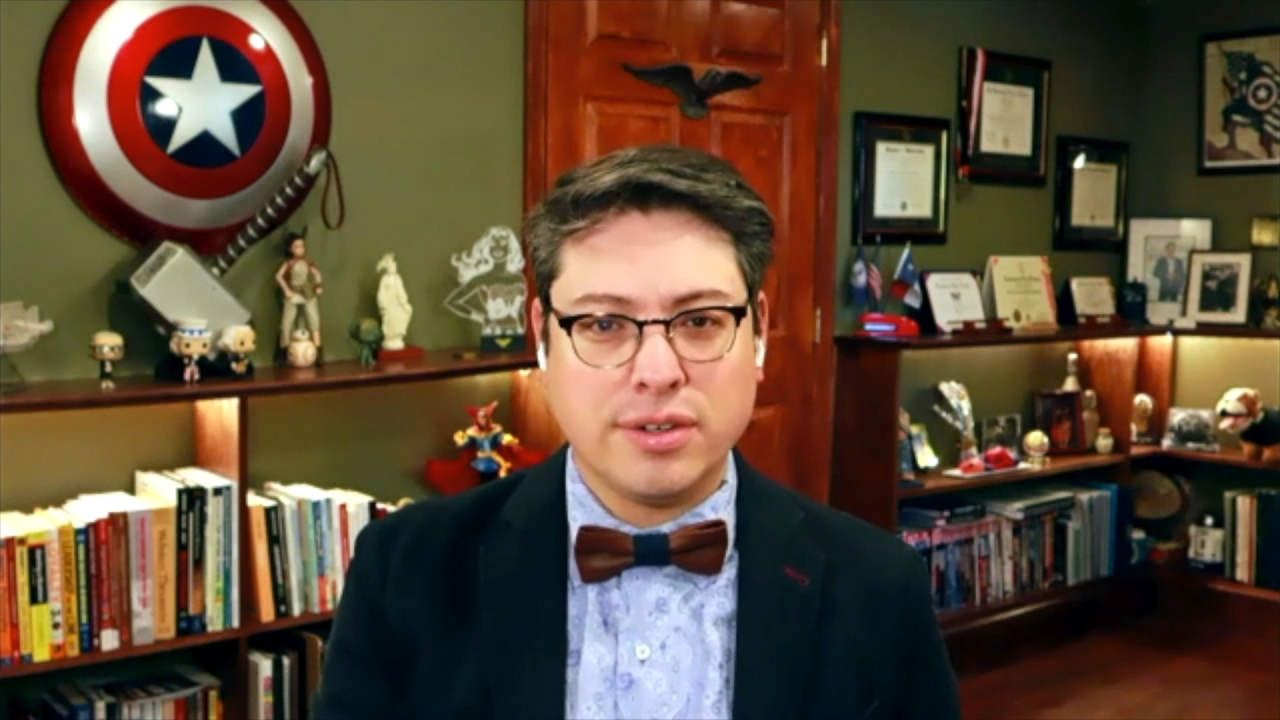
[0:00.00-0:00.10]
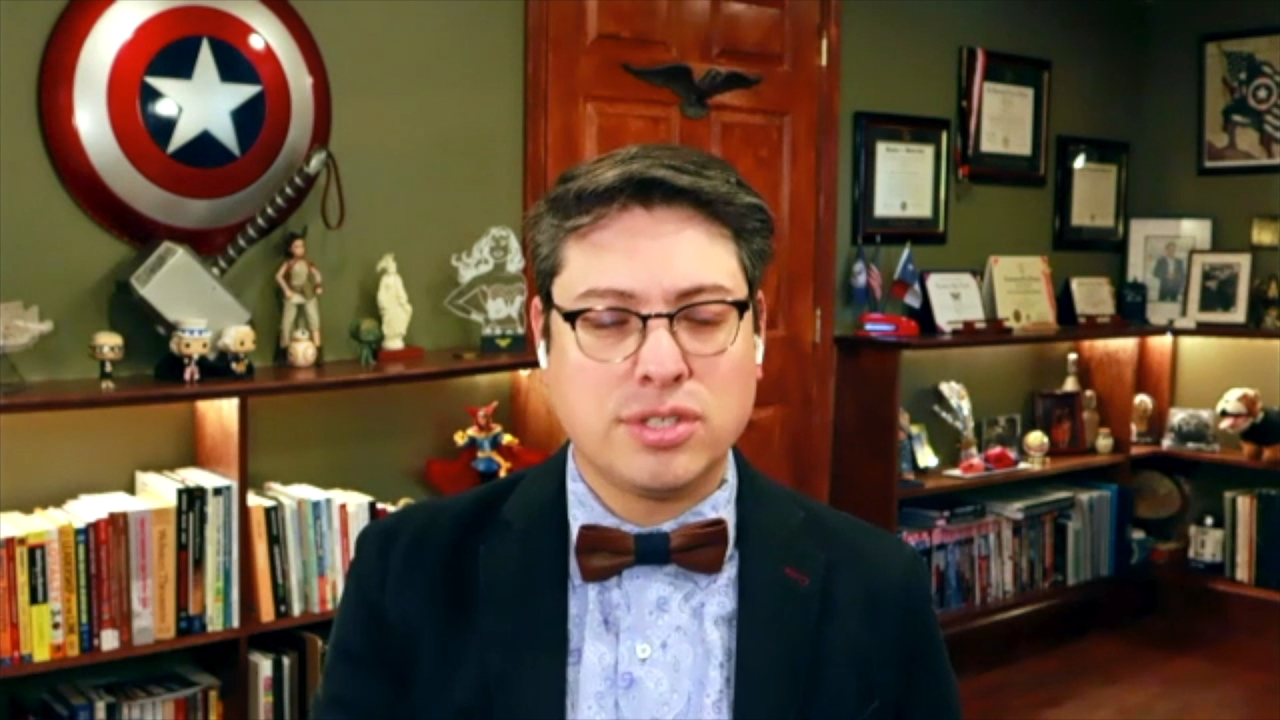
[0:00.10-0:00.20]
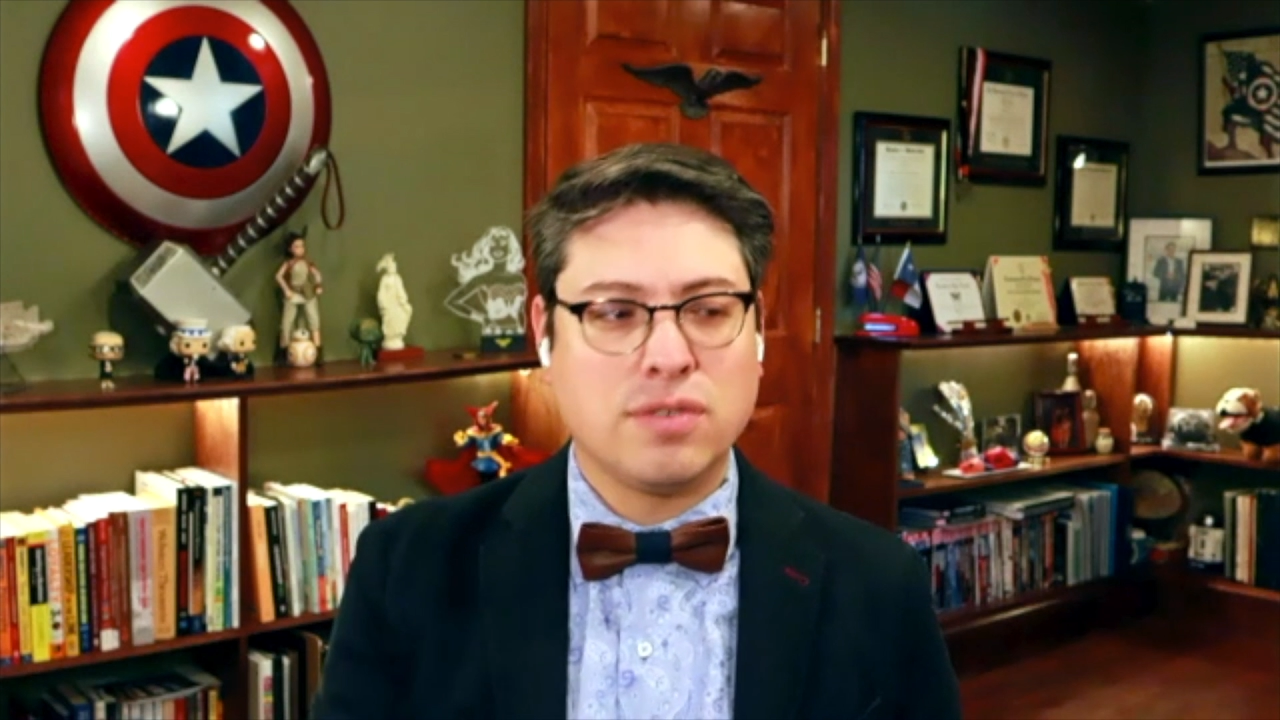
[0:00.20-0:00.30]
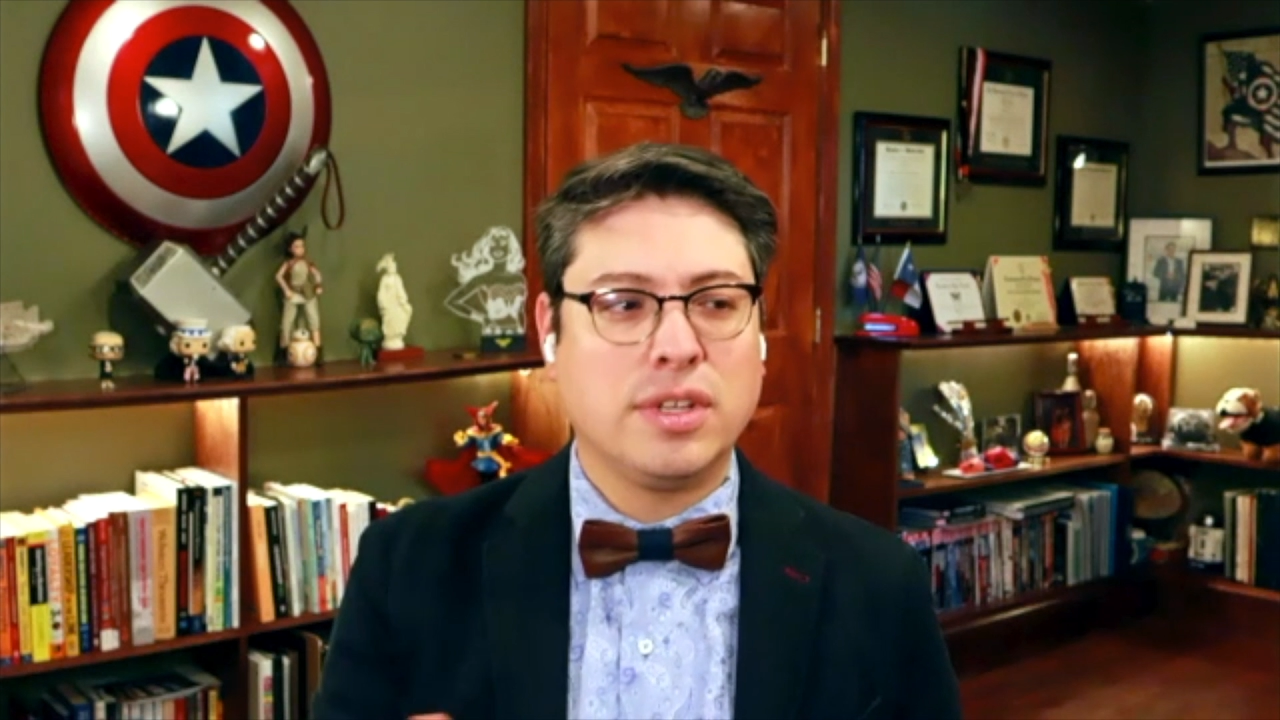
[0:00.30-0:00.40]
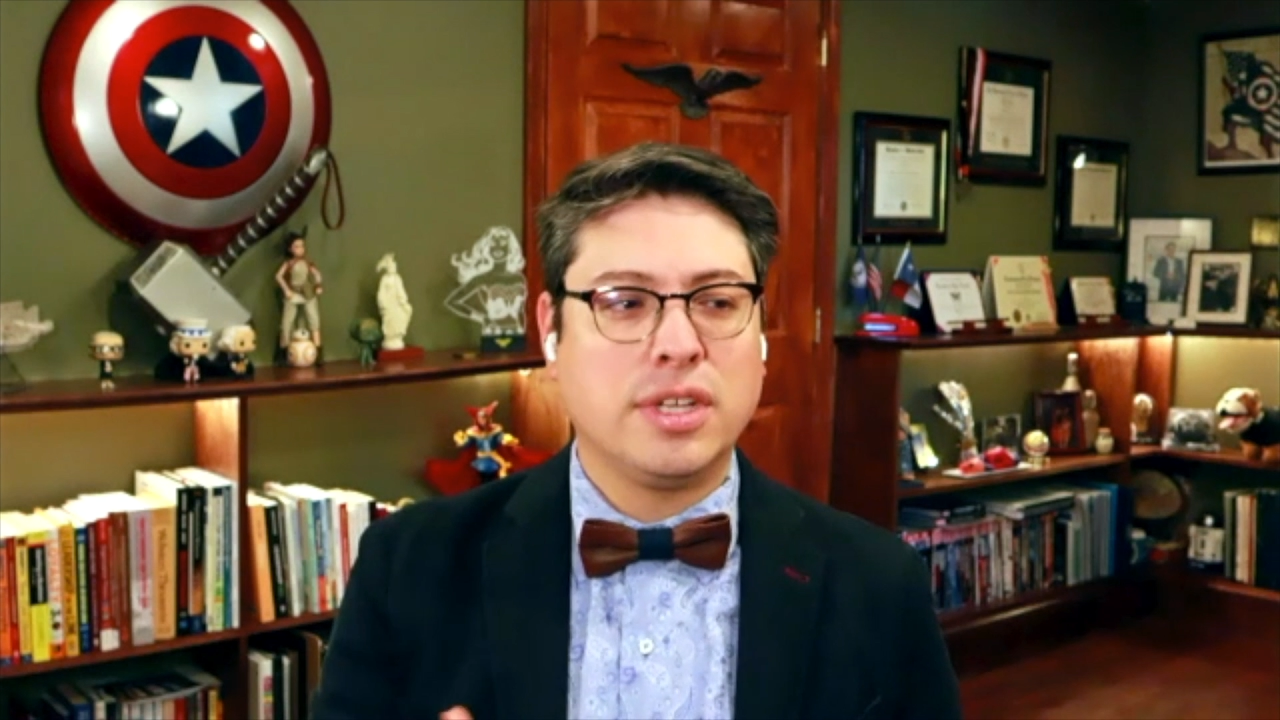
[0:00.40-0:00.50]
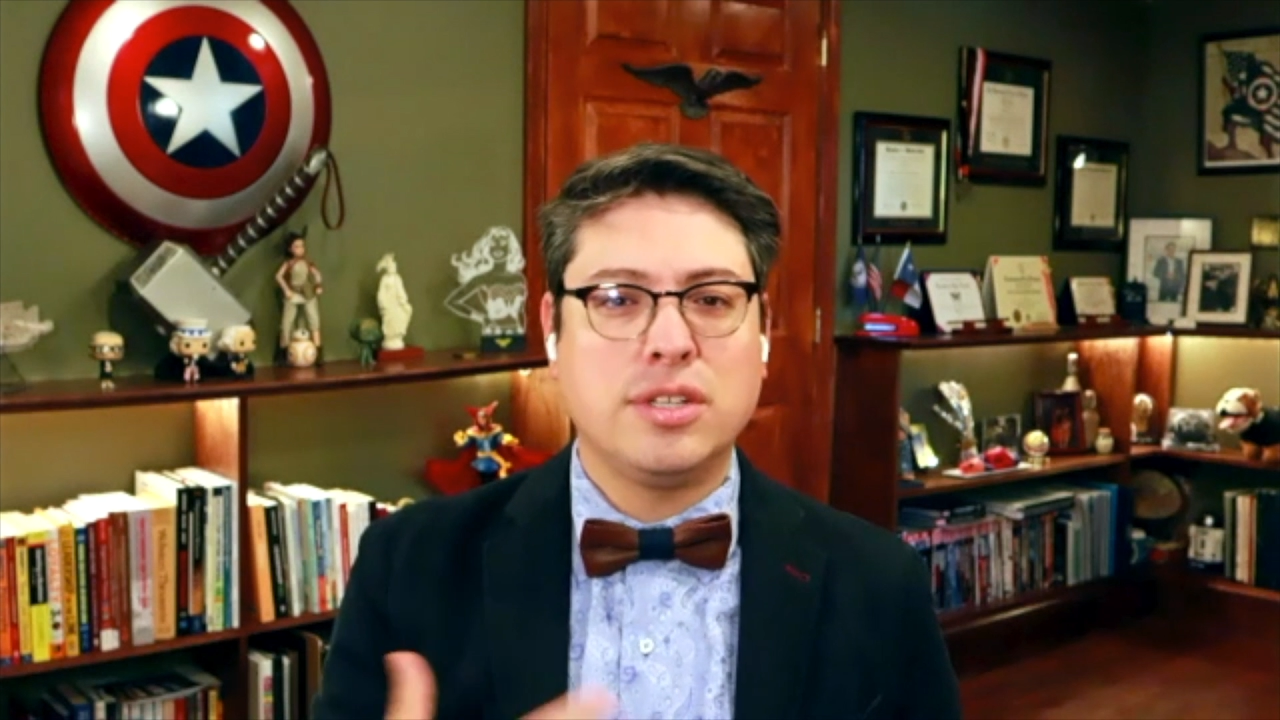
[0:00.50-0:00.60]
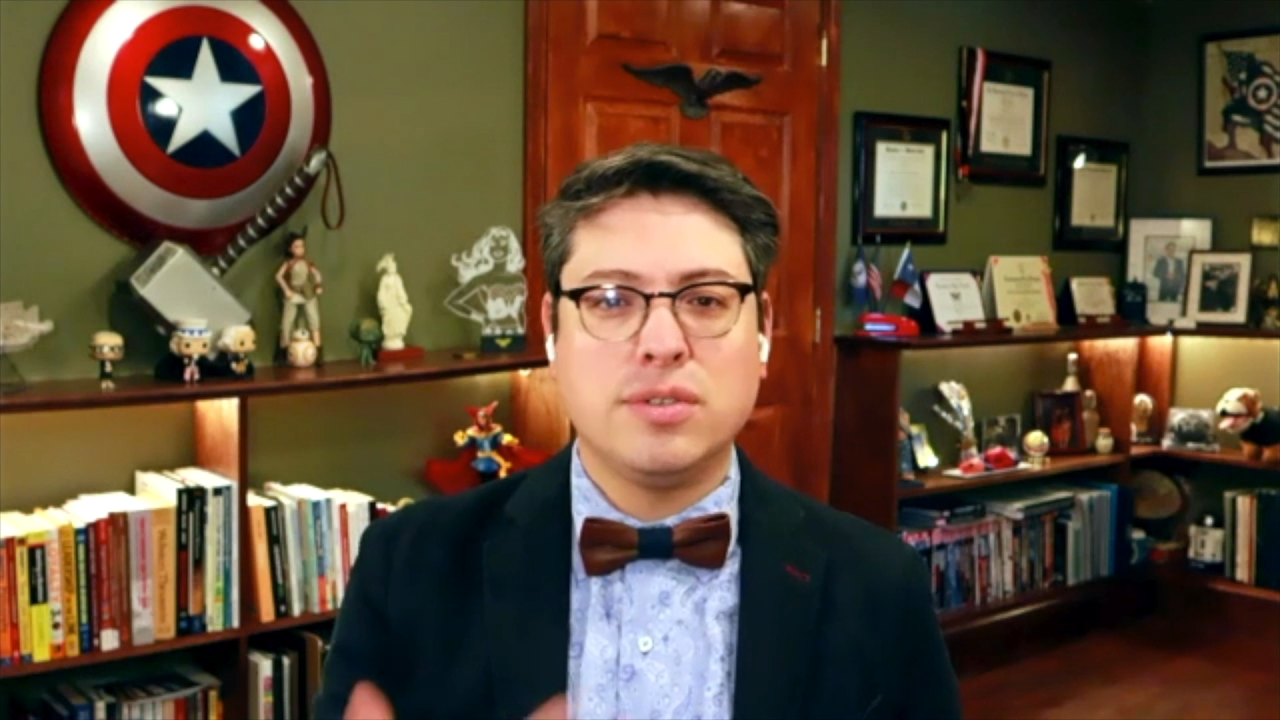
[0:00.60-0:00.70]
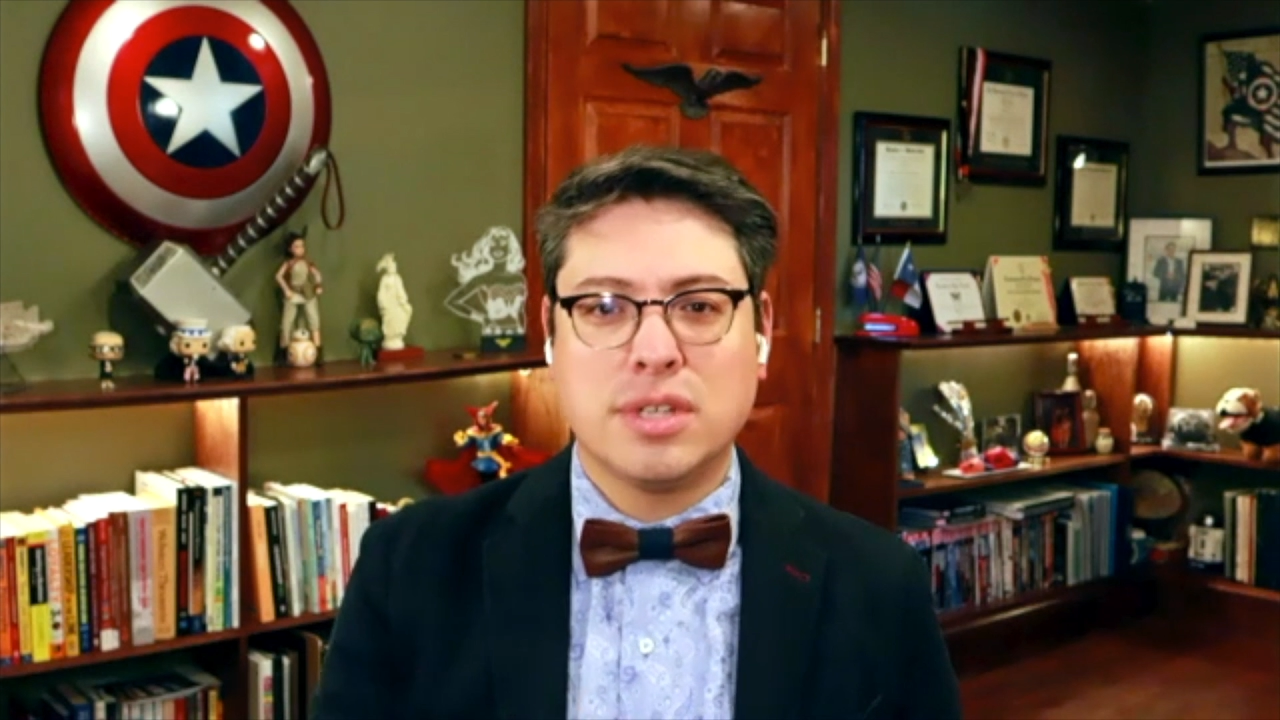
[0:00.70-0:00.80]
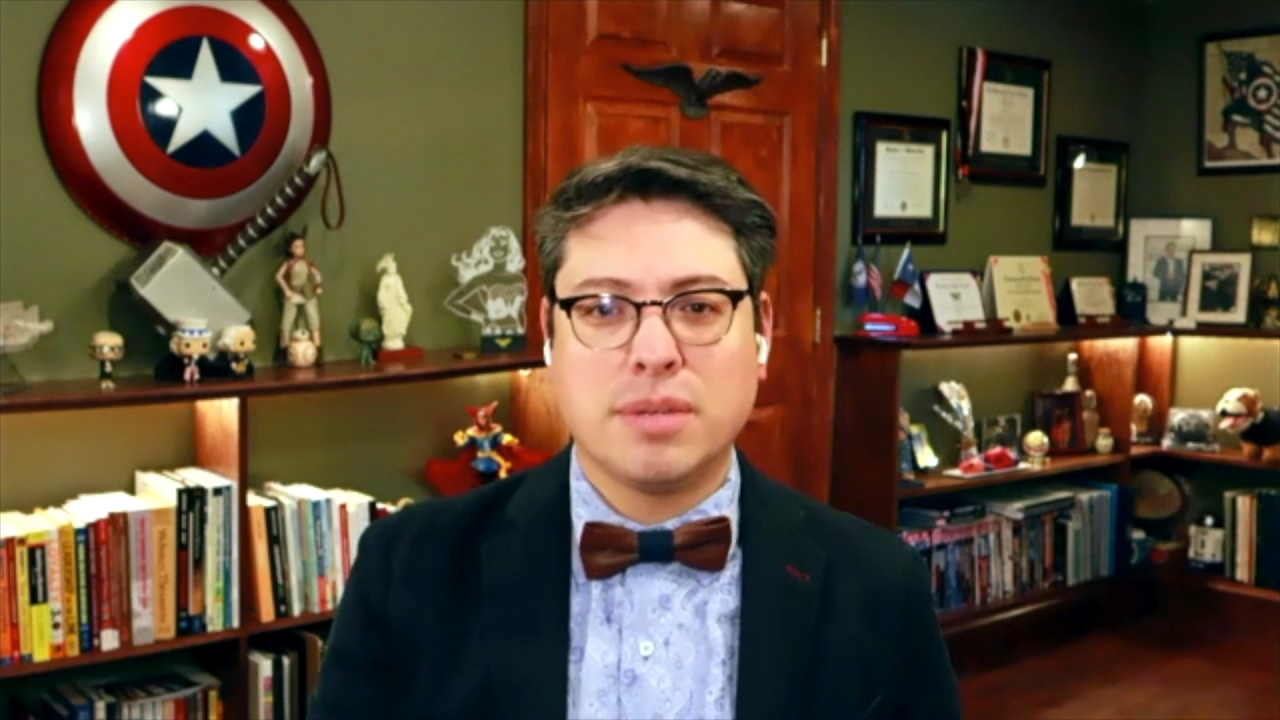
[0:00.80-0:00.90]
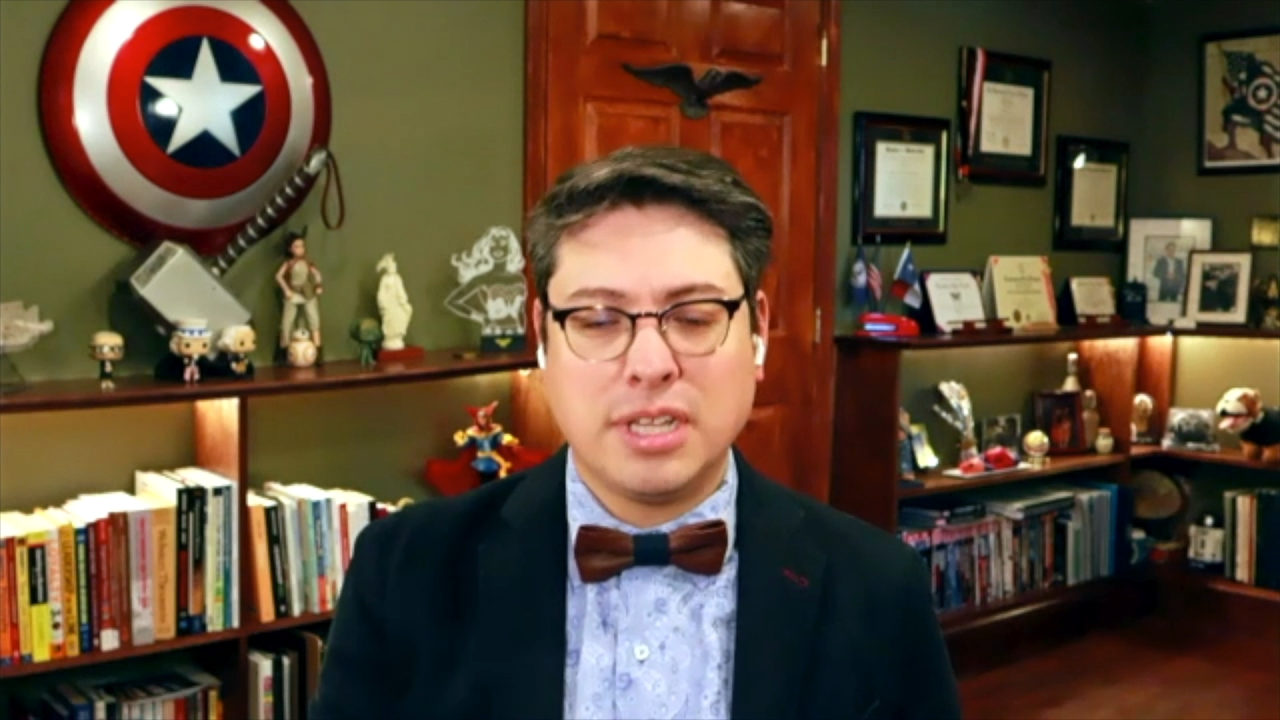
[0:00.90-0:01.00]
to really do
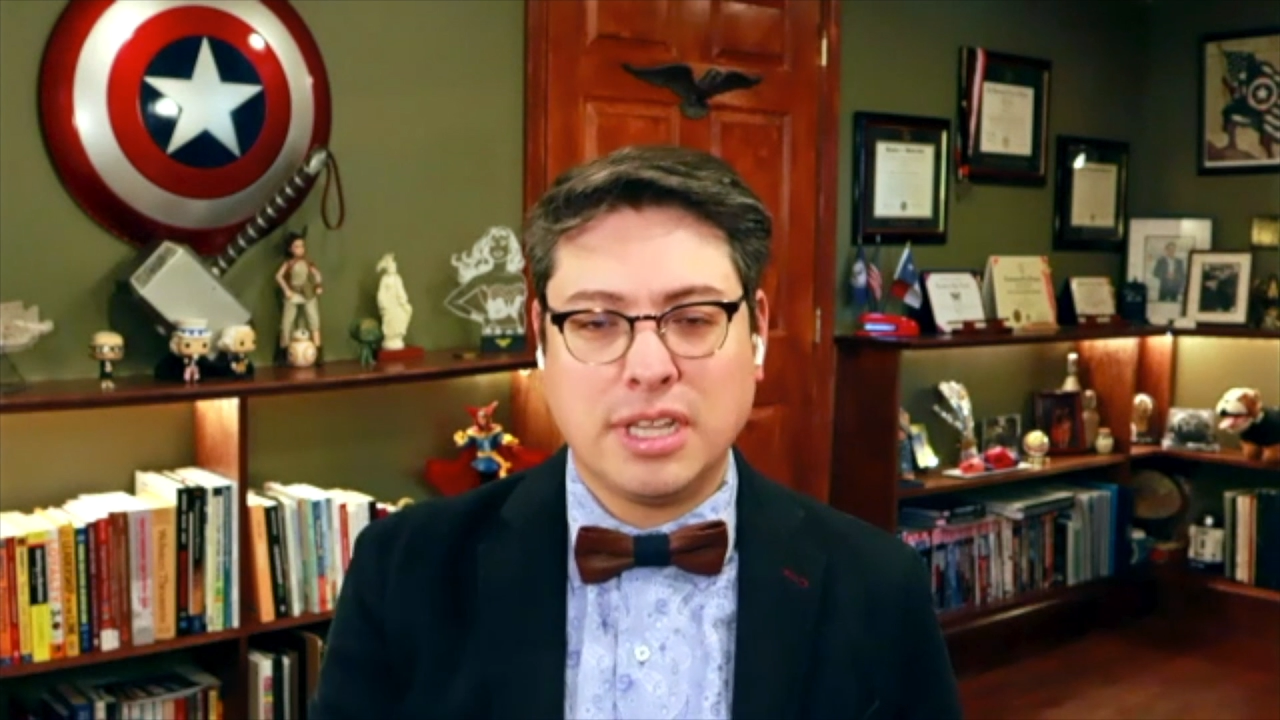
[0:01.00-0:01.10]
something